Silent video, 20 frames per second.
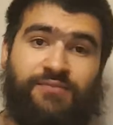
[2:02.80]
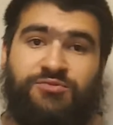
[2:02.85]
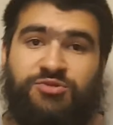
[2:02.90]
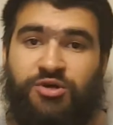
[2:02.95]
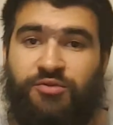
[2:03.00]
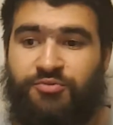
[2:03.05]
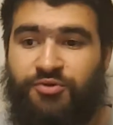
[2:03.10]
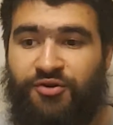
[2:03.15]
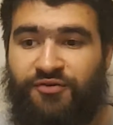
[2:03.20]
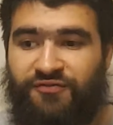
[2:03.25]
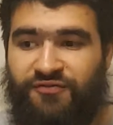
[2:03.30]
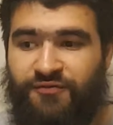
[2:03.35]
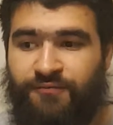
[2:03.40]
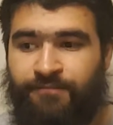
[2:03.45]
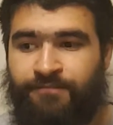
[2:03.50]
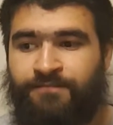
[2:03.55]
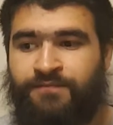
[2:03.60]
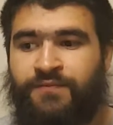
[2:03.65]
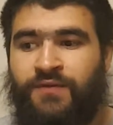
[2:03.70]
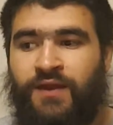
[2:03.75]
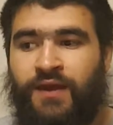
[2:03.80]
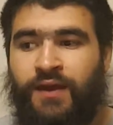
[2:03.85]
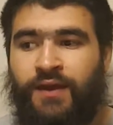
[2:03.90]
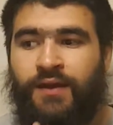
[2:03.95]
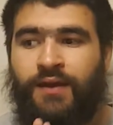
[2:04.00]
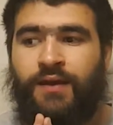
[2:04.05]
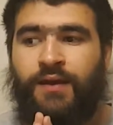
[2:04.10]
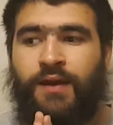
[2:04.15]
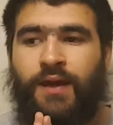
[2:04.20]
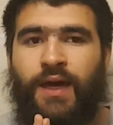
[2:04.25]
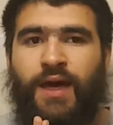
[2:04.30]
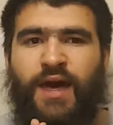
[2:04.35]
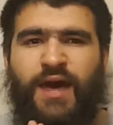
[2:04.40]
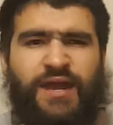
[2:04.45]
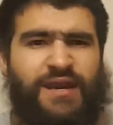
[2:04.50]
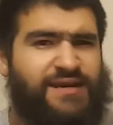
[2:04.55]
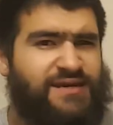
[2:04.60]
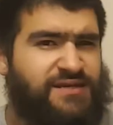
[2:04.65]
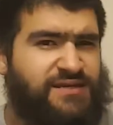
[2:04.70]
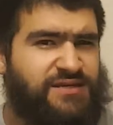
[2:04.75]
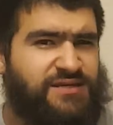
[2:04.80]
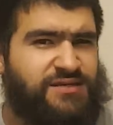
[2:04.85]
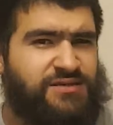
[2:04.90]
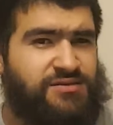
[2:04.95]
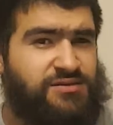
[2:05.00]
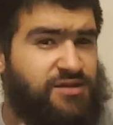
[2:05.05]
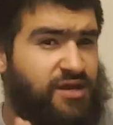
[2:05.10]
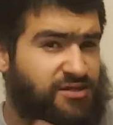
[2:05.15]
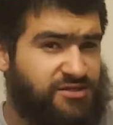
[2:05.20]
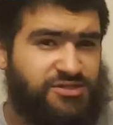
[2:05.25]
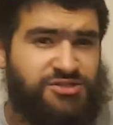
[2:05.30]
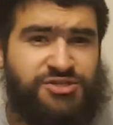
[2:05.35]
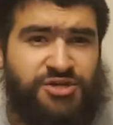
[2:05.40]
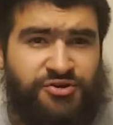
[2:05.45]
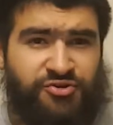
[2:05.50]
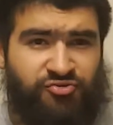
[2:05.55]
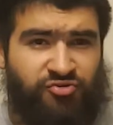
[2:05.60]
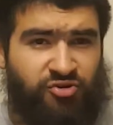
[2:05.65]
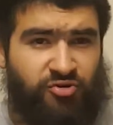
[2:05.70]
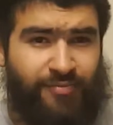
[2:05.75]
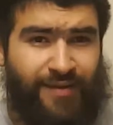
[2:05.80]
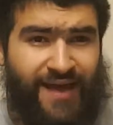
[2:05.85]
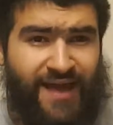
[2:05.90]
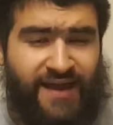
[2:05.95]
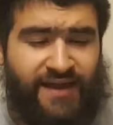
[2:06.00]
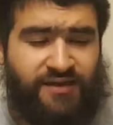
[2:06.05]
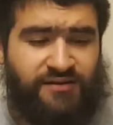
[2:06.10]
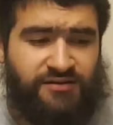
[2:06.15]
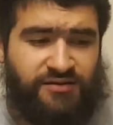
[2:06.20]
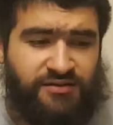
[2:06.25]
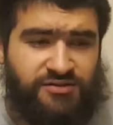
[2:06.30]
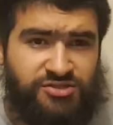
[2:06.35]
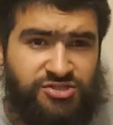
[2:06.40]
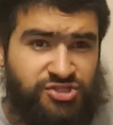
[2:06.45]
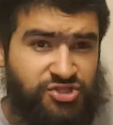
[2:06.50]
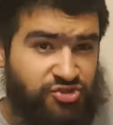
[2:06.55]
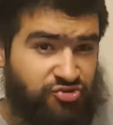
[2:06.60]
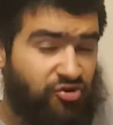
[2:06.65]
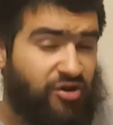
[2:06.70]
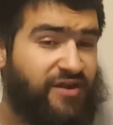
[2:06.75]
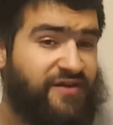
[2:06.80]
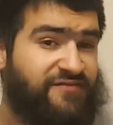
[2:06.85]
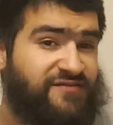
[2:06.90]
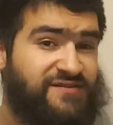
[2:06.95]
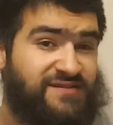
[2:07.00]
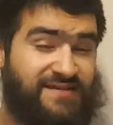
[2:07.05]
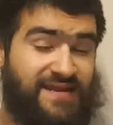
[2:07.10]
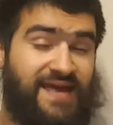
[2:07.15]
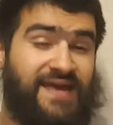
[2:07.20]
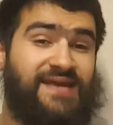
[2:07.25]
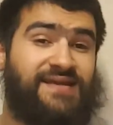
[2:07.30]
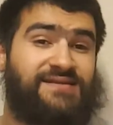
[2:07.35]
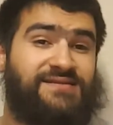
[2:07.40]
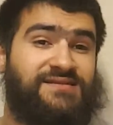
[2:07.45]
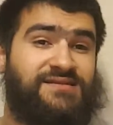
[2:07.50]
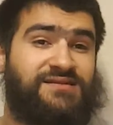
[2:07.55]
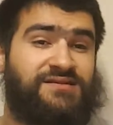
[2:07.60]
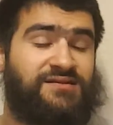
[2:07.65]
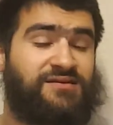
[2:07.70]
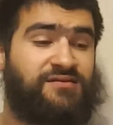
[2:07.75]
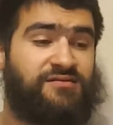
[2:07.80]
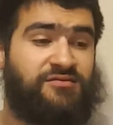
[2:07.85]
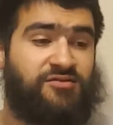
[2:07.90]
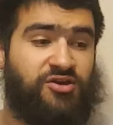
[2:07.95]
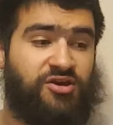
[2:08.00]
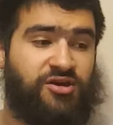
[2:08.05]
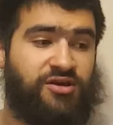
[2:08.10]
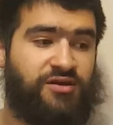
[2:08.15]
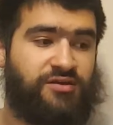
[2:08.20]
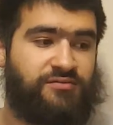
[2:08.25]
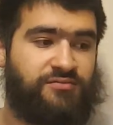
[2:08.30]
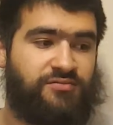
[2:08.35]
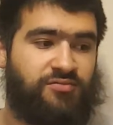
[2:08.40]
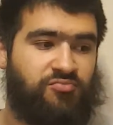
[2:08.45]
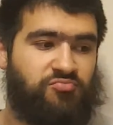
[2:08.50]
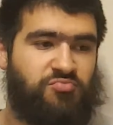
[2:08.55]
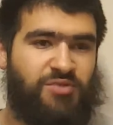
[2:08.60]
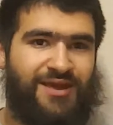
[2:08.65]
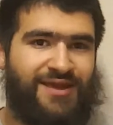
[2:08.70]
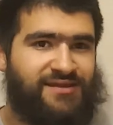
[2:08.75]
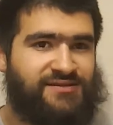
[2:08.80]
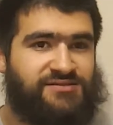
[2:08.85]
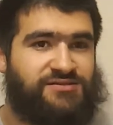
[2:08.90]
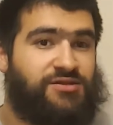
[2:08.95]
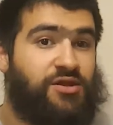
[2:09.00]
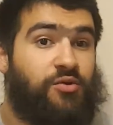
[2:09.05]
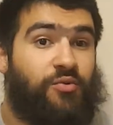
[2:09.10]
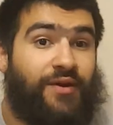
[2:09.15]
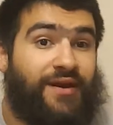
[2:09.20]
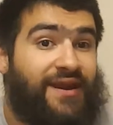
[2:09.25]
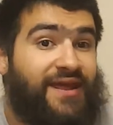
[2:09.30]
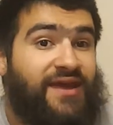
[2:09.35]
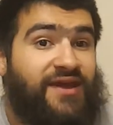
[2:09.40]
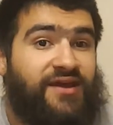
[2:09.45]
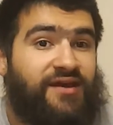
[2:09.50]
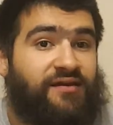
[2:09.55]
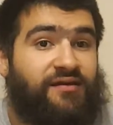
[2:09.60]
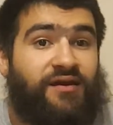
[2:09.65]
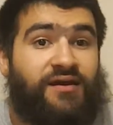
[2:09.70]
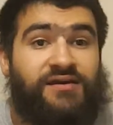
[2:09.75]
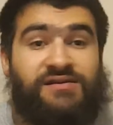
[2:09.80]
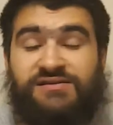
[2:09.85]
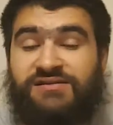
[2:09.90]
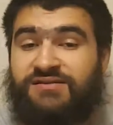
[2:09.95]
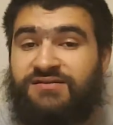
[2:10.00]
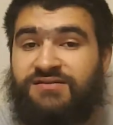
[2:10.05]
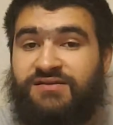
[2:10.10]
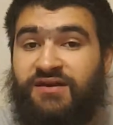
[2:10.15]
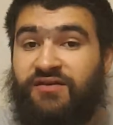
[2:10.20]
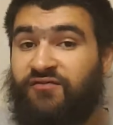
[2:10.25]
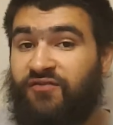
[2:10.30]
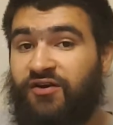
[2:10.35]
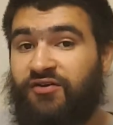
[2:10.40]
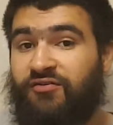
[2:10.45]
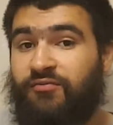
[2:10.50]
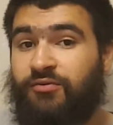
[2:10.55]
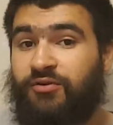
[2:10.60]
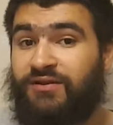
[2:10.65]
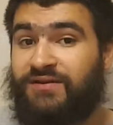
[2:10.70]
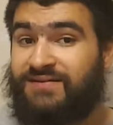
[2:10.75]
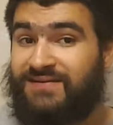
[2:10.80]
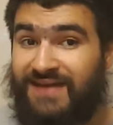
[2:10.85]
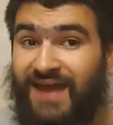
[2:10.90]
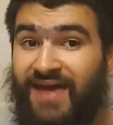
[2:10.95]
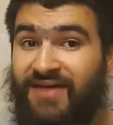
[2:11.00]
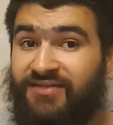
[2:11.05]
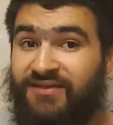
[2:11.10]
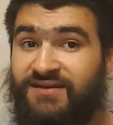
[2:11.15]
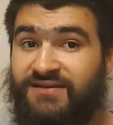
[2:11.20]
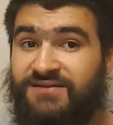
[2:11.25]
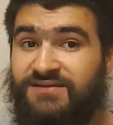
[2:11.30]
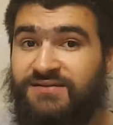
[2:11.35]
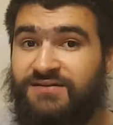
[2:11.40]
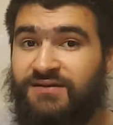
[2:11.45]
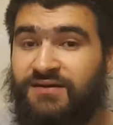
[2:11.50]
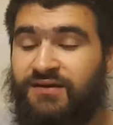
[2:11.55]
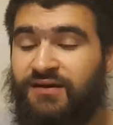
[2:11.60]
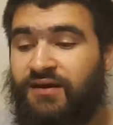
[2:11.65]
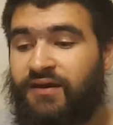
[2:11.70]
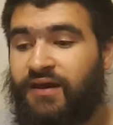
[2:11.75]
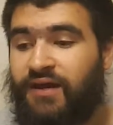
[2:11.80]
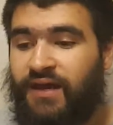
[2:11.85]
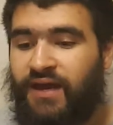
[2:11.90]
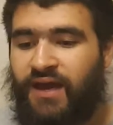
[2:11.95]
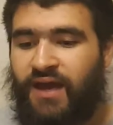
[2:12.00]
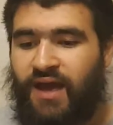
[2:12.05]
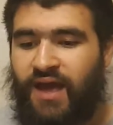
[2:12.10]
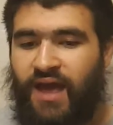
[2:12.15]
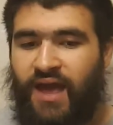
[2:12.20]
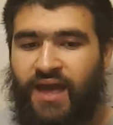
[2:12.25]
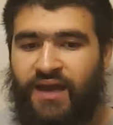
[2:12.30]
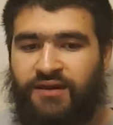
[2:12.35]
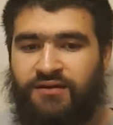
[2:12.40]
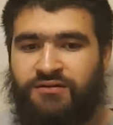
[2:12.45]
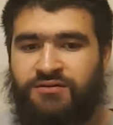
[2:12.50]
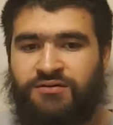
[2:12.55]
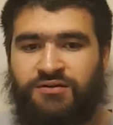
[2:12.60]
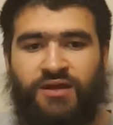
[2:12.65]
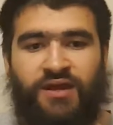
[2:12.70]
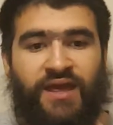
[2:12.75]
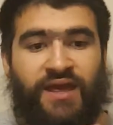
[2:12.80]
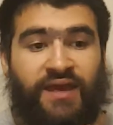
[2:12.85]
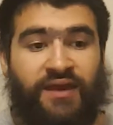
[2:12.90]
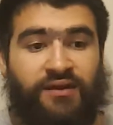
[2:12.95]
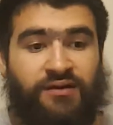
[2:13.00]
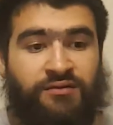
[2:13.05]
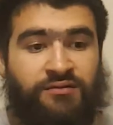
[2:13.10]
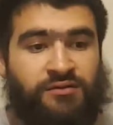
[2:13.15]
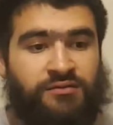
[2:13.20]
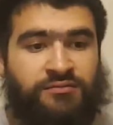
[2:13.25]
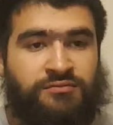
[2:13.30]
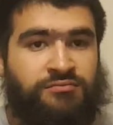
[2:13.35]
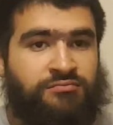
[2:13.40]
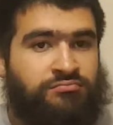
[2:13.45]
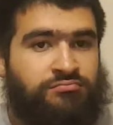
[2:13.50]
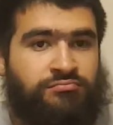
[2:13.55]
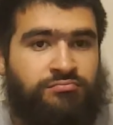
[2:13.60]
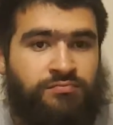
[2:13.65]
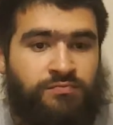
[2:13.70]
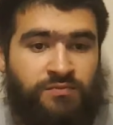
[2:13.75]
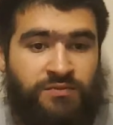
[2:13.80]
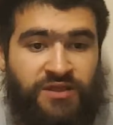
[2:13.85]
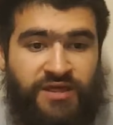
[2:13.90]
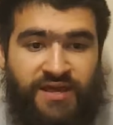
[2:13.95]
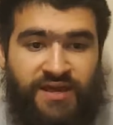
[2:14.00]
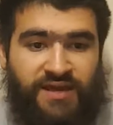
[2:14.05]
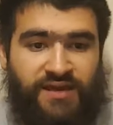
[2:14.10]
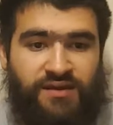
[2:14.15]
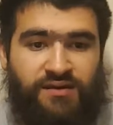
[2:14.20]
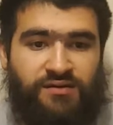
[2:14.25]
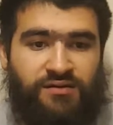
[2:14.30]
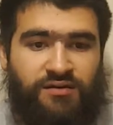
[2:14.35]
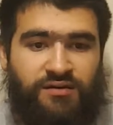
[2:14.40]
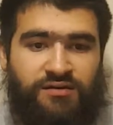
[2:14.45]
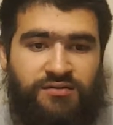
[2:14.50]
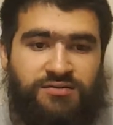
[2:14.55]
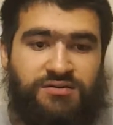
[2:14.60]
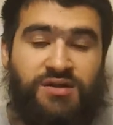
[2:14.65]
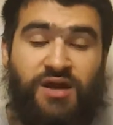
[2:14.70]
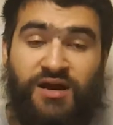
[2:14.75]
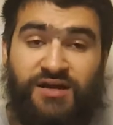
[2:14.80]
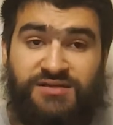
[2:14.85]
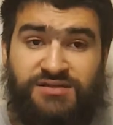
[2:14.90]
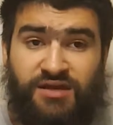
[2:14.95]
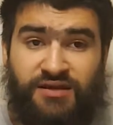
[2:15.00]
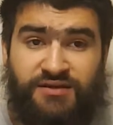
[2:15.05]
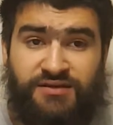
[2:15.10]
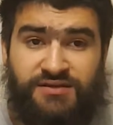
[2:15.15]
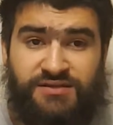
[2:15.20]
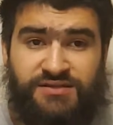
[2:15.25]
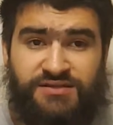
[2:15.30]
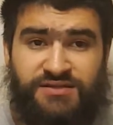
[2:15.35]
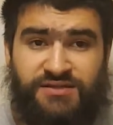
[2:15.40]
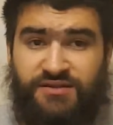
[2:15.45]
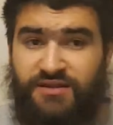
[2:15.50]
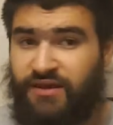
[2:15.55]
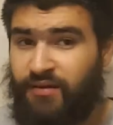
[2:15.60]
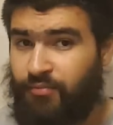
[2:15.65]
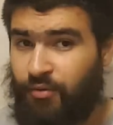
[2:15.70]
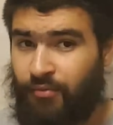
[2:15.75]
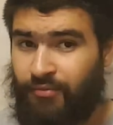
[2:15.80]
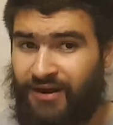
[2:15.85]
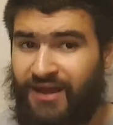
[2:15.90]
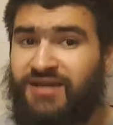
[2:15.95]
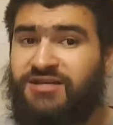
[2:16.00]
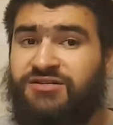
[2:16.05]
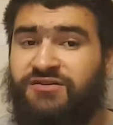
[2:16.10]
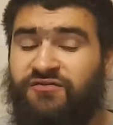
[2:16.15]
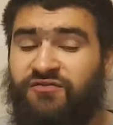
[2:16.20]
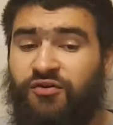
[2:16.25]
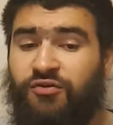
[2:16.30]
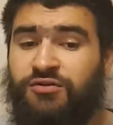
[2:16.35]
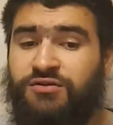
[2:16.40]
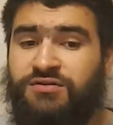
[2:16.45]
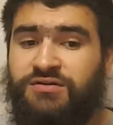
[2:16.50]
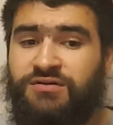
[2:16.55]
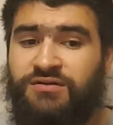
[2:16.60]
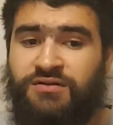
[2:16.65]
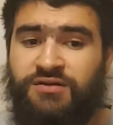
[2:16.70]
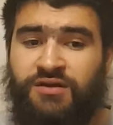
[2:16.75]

arm chopped off, and it doesn't show to grow back. Strife states that he's nowhere near as invulnerable as Death is, and in the Darksiders The Abomination Vault,